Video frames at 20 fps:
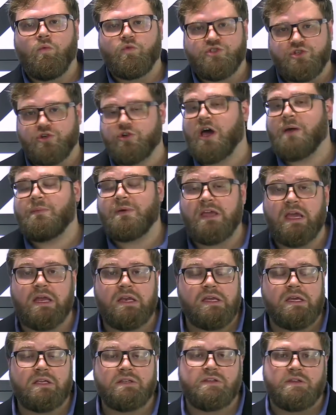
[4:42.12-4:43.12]
should I be
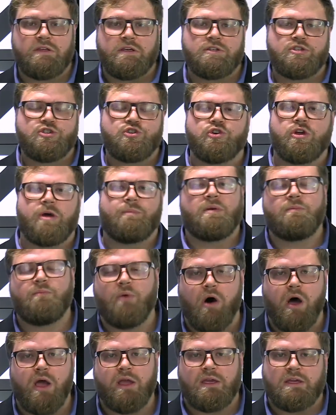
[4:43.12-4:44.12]
getting into this? Should I be
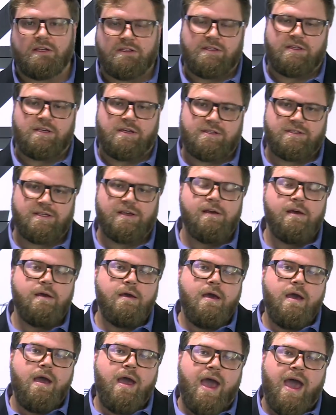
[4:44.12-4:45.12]
buying into this?
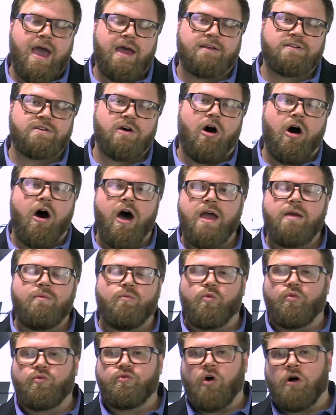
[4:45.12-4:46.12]
And I
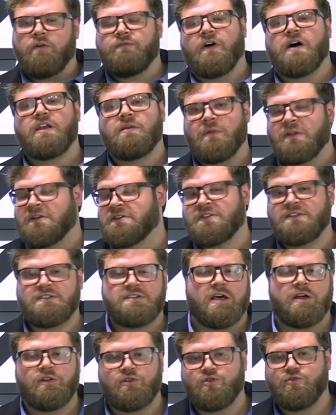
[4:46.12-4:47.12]
will not fundamentally
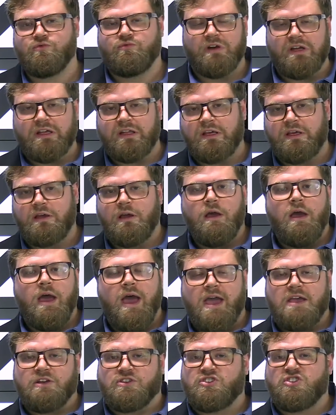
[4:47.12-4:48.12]
tell you really
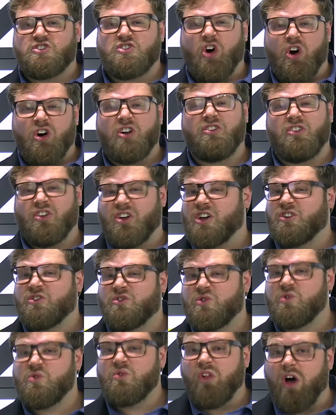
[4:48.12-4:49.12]
a stock that I
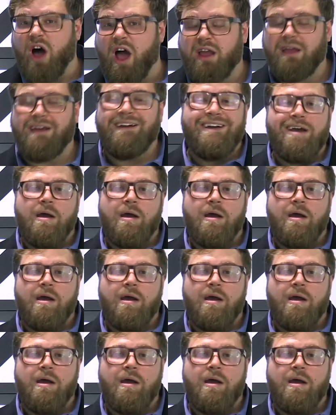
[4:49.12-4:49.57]
do like,